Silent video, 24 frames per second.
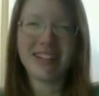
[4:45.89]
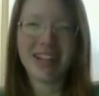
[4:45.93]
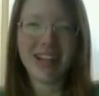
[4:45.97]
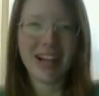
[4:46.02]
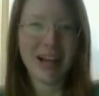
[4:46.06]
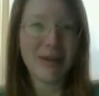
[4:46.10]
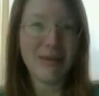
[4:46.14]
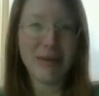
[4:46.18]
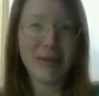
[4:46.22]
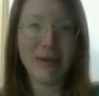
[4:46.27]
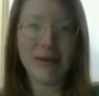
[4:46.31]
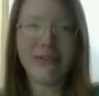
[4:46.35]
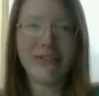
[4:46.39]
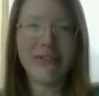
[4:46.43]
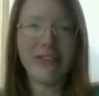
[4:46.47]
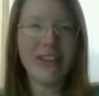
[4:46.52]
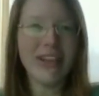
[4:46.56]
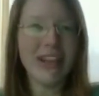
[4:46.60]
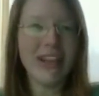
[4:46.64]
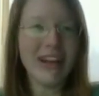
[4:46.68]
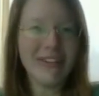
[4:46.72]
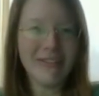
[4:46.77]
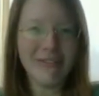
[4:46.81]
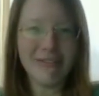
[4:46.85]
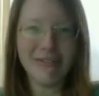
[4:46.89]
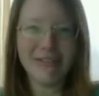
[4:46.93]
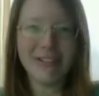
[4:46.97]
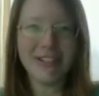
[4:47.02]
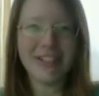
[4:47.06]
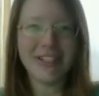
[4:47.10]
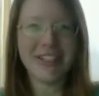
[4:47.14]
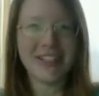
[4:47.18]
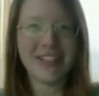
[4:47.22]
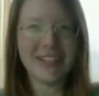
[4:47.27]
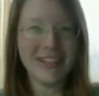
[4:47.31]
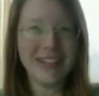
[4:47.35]
I would have loved
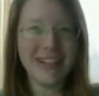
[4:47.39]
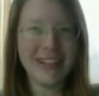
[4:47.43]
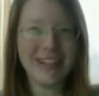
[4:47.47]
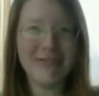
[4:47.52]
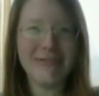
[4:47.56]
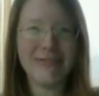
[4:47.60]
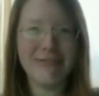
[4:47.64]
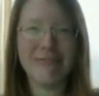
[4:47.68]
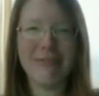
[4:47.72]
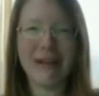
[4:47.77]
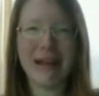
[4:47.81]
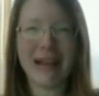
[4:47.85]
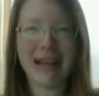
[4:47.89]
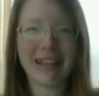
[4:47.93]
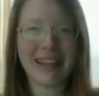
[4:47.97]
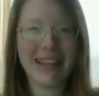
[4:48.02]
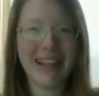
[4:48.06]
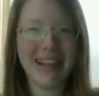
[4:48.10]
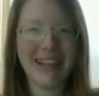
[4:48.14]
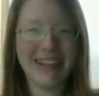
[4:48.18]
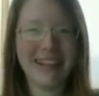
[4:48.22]
to live back then.